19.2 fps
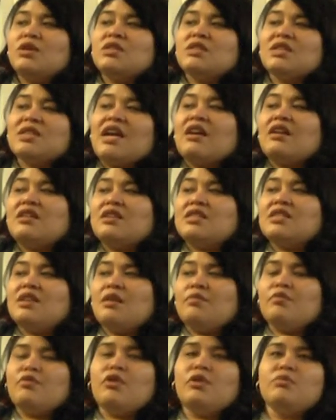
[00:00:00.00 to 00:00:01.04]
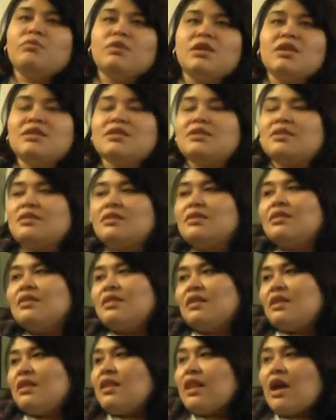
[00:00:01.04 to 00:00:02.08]
is that going to stem from? Because
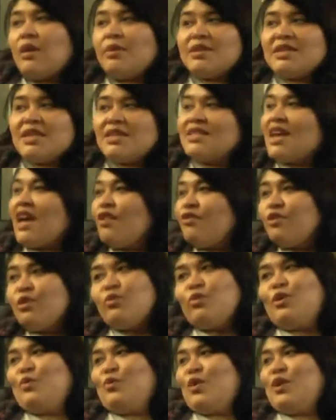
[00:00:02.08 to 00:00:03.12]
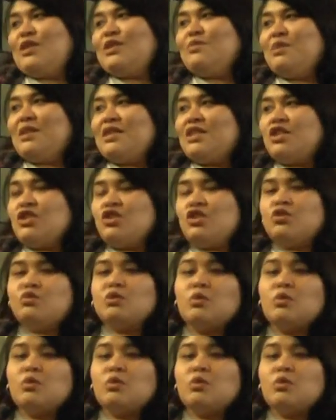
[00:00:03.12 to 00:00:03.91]
nowadays everyone wants to make t-shirts.